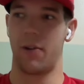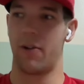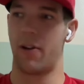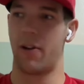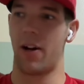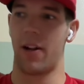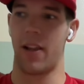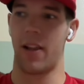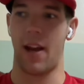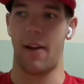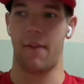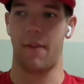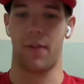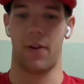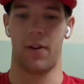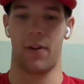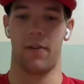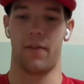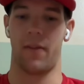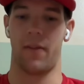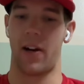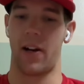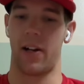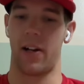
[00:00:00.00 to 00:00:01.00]
doing all that for
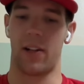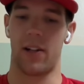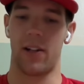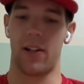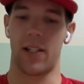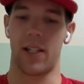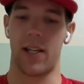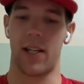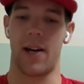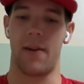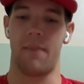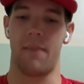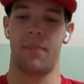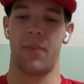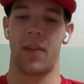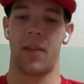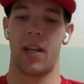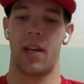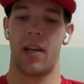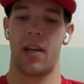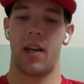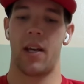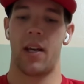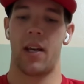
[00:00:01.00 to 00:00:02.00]
a very long time.
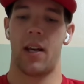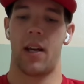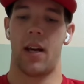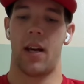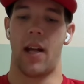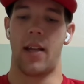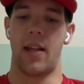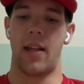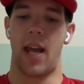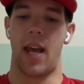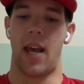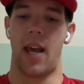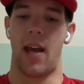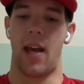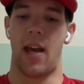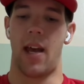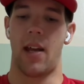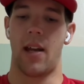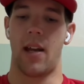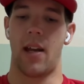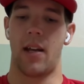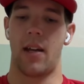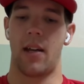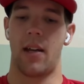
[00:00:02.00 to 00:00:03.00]
And
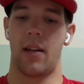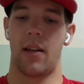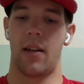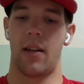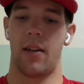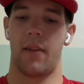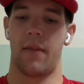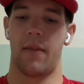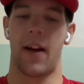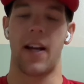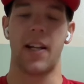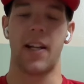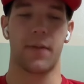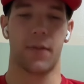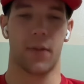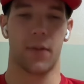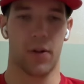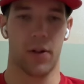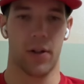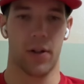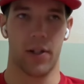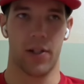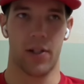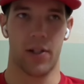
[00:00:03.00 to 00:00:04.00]
then fast
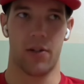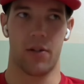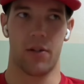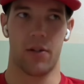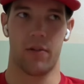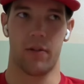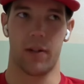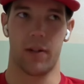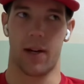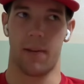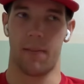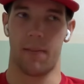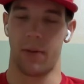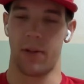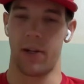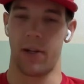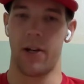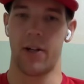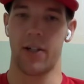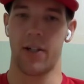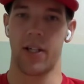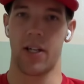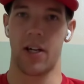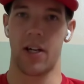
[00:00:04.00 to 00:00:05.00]
forward to a couple
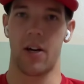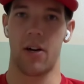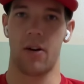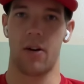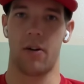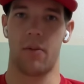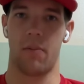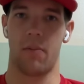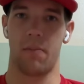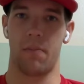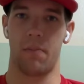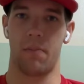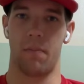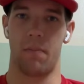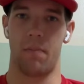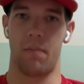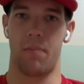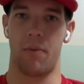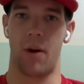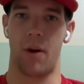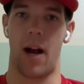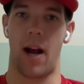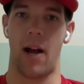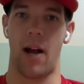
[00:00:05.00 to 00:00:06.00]
years ago,
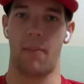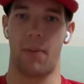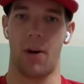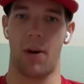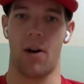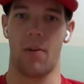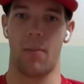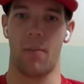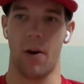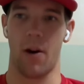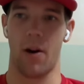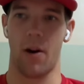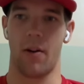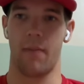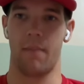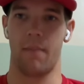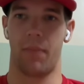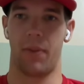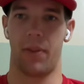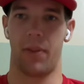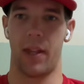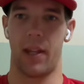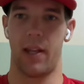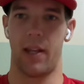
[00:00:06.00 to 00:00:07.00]
Brad Balmer
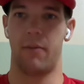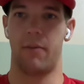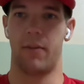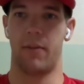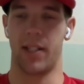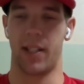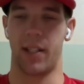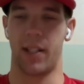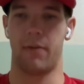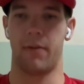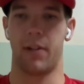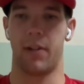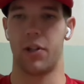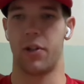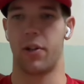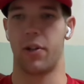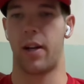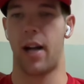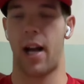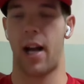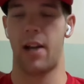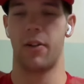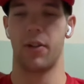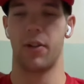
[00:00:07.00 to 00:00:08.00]
was the
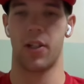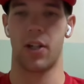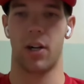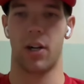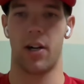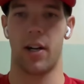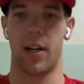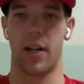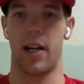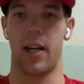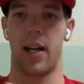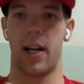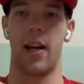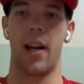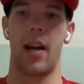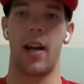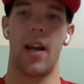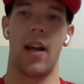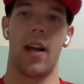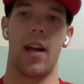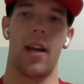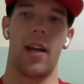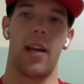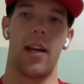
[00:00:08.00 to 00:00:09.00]
original guy who started it.
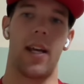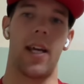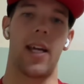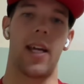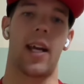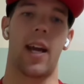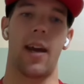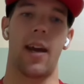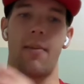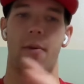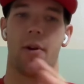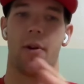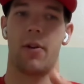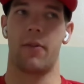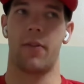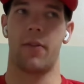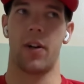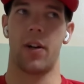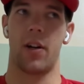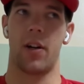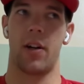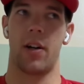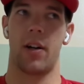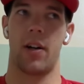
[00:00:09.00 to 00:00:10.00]
He came
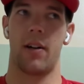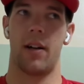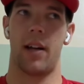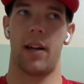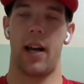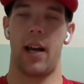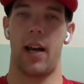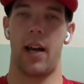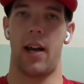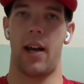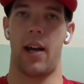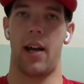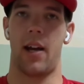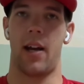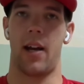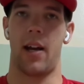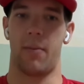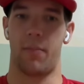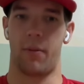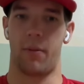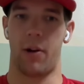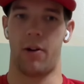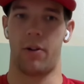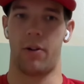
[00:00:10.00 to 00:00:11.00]
over and
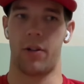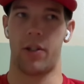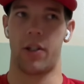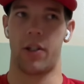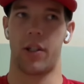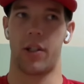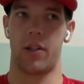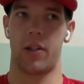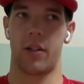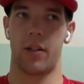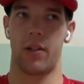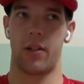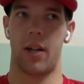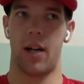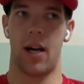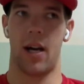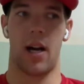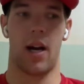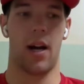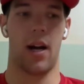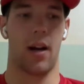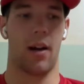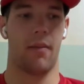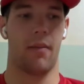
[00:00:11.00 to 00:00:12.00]
approached,
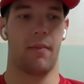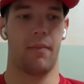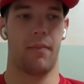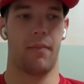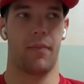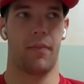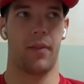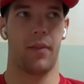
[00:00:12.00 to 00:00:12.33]
uh,